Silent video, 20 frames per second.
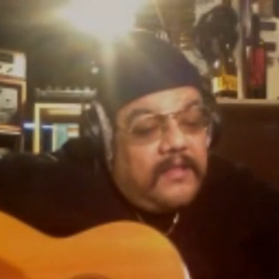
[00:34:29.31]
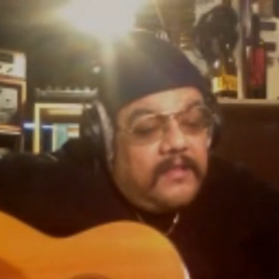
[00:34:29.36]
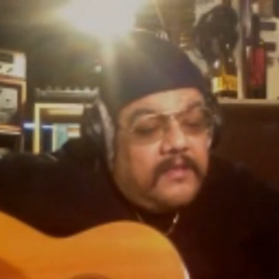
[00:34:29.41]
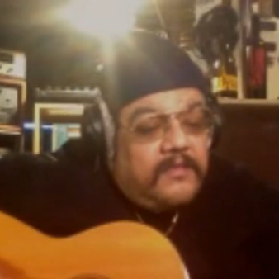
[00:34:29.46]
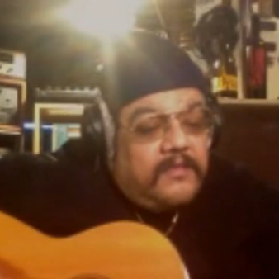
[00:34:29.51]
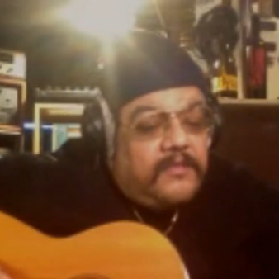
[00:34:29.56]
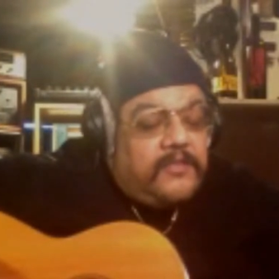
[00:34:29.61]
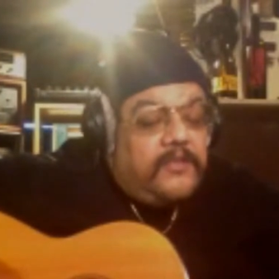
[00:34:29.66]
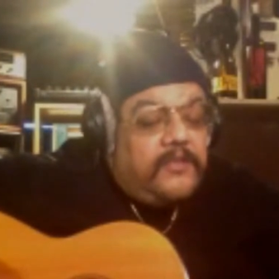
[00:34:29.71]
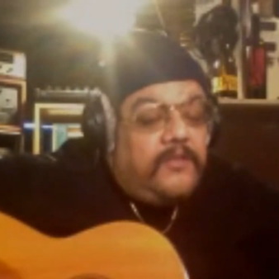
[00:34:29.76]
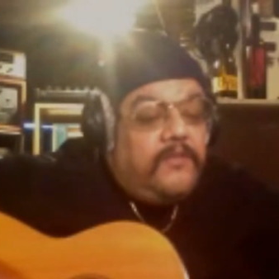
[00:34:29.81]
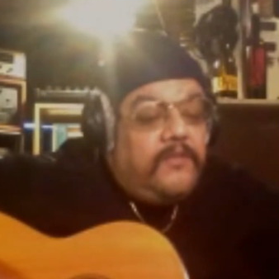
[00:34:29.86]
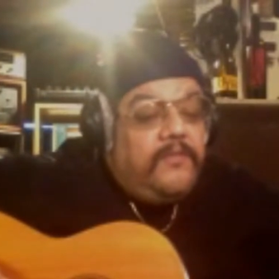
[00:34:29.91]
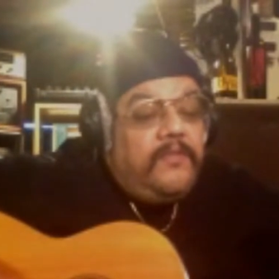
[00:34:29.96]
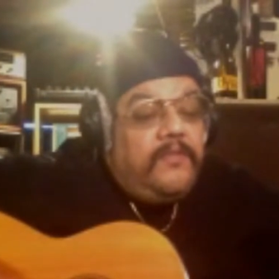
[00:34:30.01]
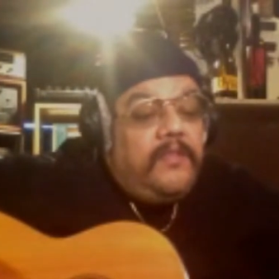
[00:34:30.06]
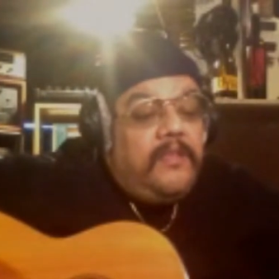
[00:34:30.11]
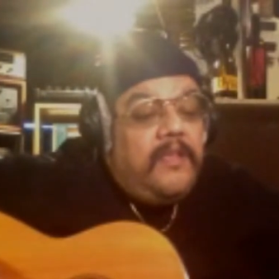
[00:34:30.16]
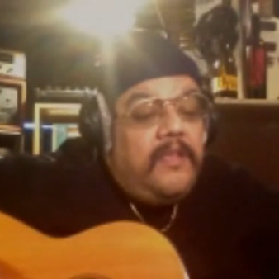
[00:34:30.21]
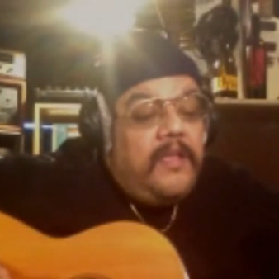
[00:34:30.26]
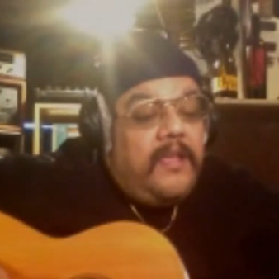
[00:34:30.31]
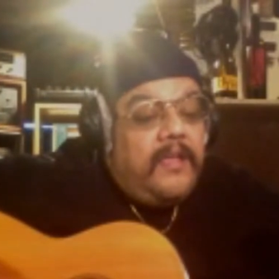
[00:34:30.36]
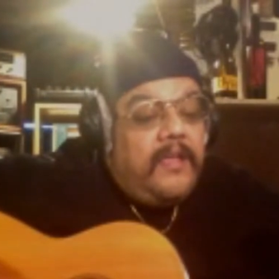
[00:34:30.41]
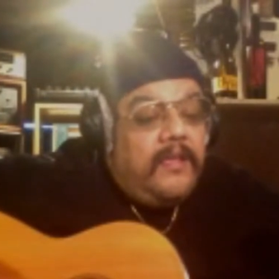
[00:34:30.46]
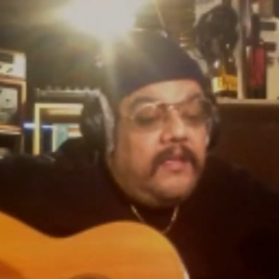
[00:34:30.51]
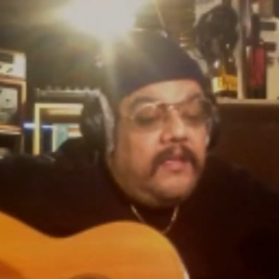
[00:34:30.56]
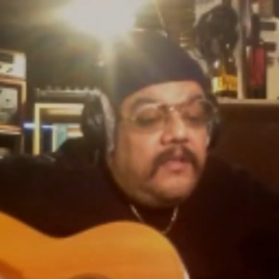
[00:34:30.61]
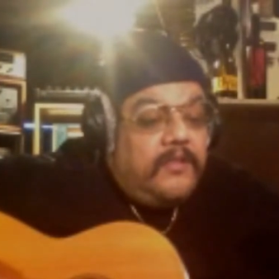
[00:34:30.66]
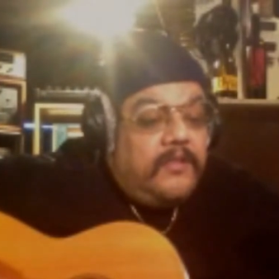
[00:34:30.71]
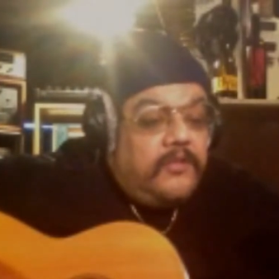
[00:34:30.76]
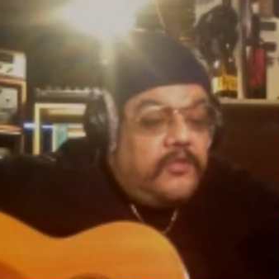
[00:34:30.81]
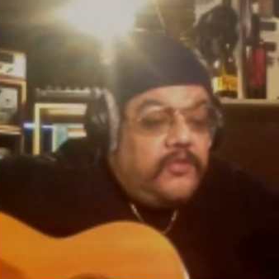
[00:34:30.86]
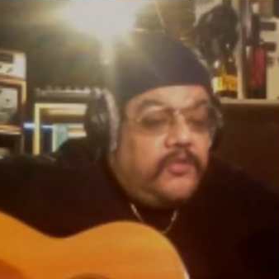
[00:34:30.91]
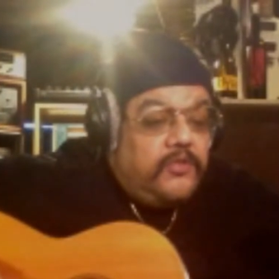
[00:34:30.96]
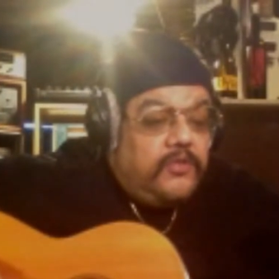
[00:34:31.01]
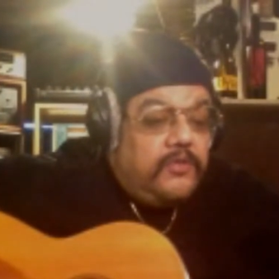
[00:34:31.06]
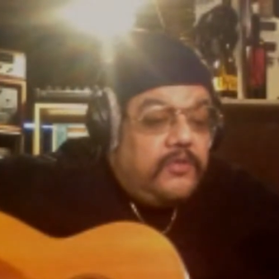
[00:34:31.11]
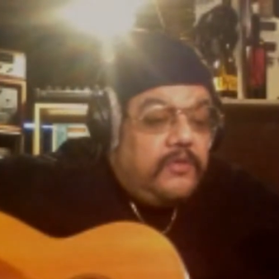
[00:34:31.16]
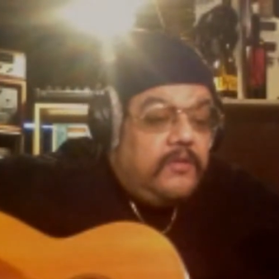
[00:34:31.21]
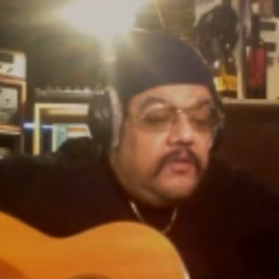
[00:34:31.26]
into the edge,
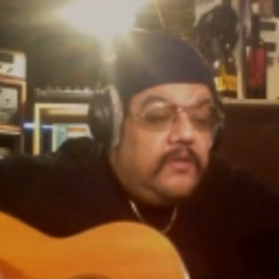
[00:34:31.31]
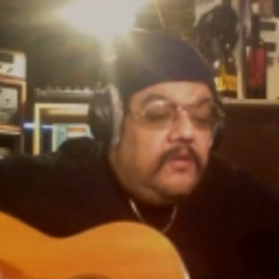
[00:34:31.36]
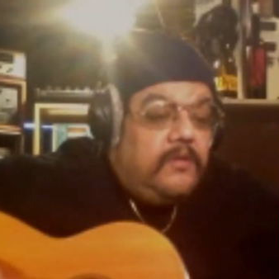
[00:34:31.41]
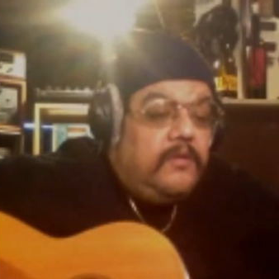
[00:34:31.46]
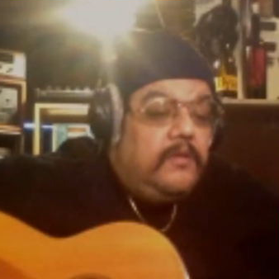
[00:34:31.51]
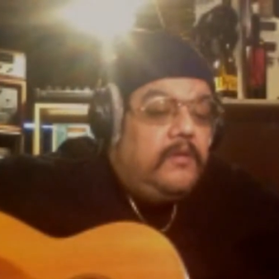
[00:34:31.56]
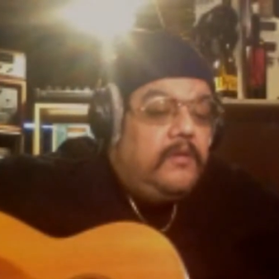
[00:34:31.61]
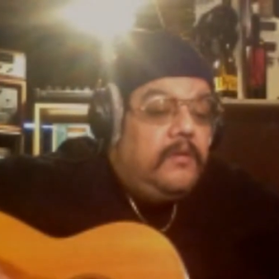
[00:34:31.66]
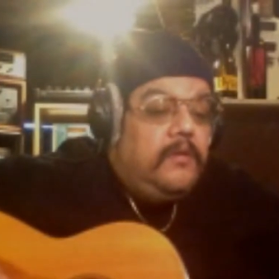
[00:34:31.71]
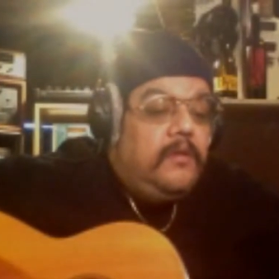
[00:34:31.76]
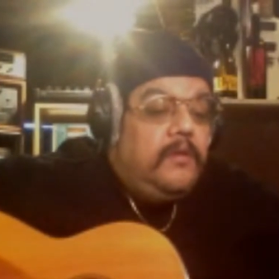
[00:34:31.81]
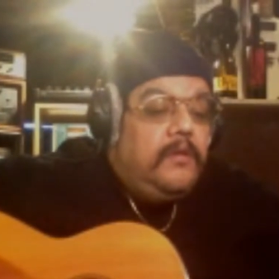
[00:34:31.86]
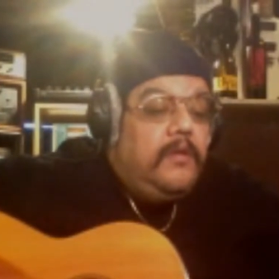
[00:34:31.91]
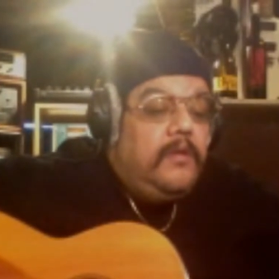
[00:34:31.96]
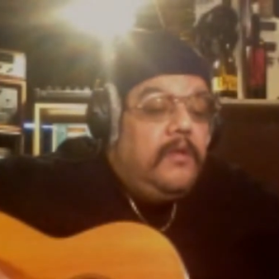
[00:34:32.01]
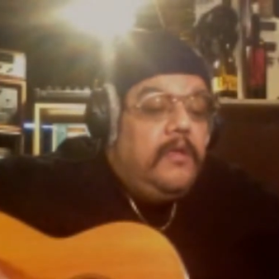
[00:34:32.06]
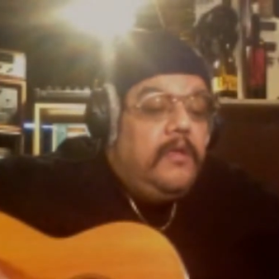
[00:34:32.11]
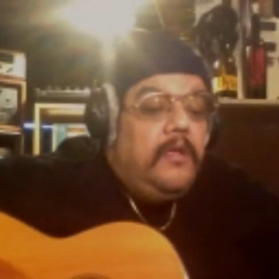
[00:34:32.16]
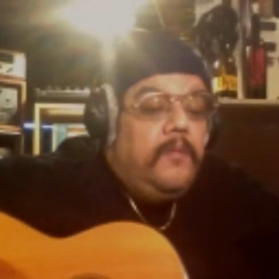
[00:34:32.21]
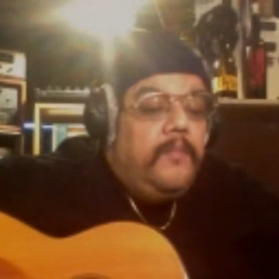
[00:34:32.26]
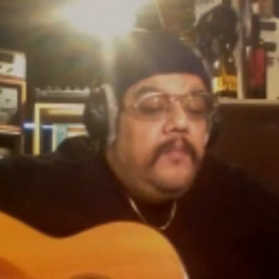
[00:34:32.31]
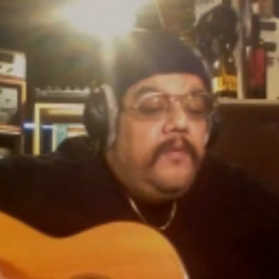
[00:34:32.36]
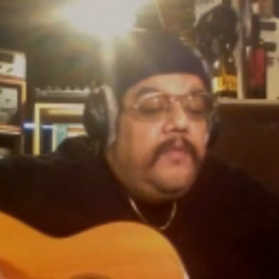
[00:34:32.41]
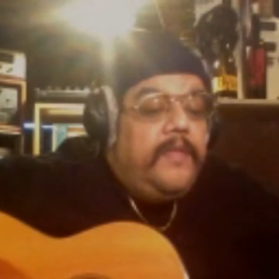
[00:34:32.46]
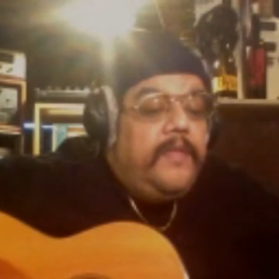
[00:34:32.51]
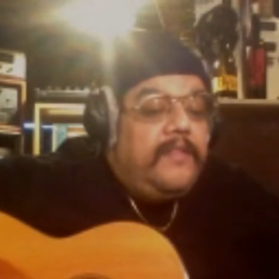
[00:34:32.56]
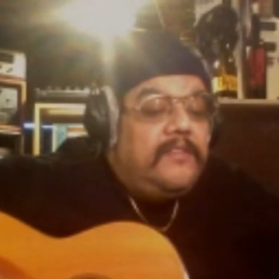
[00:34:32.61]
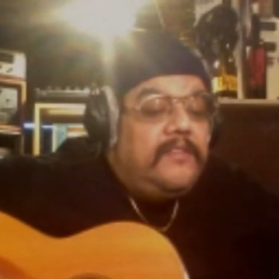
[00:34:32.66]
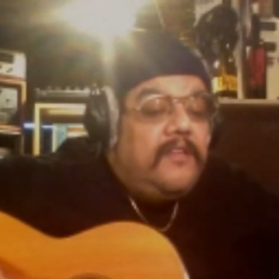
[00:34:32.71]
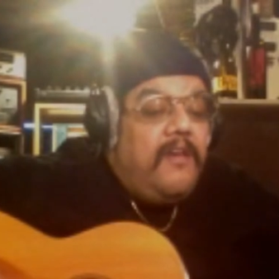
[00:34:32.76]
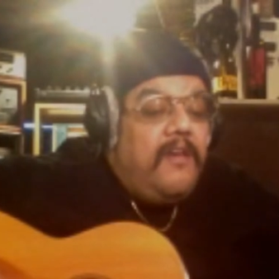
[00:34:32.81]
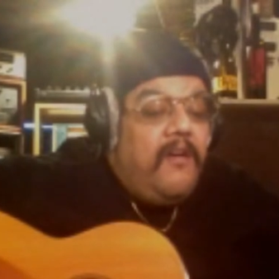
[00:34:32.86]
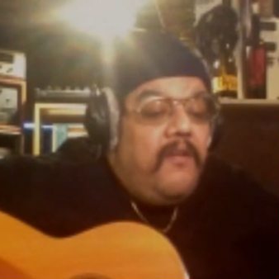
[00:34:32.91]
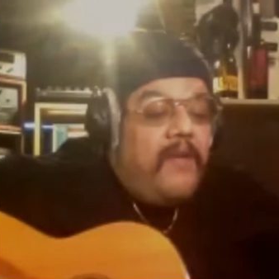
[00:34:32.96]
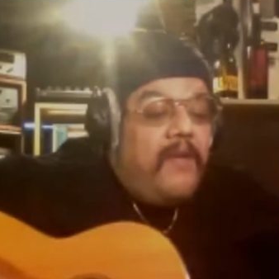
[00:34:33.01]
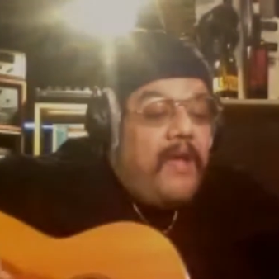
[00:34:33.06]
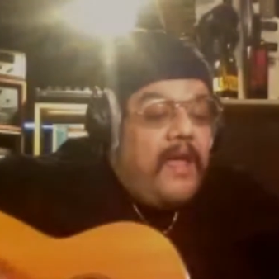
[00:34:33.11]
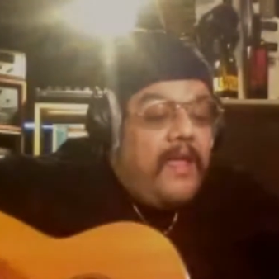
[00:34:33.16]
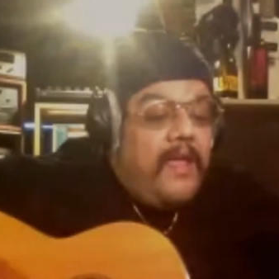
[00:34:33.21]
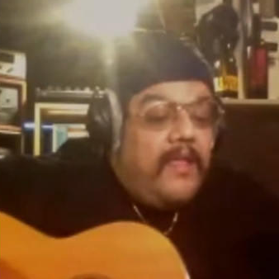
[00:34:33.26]
but that's
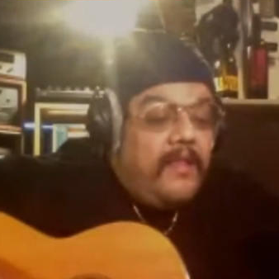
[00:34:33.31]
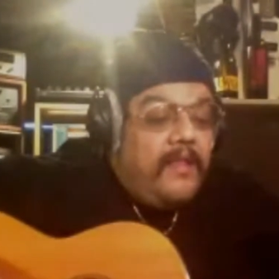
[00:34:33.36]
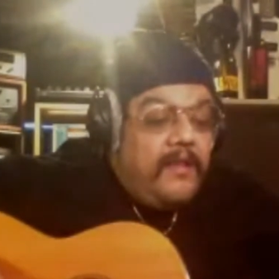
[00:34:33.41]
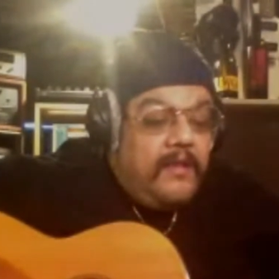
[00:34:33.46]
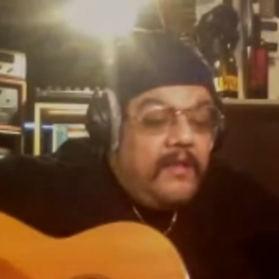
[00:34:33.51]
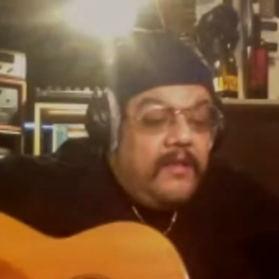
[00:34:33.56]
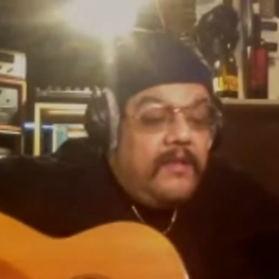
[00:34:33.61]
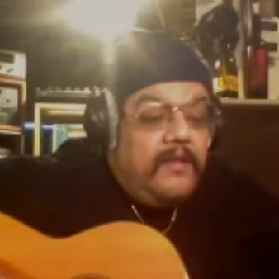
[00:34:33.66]
alright.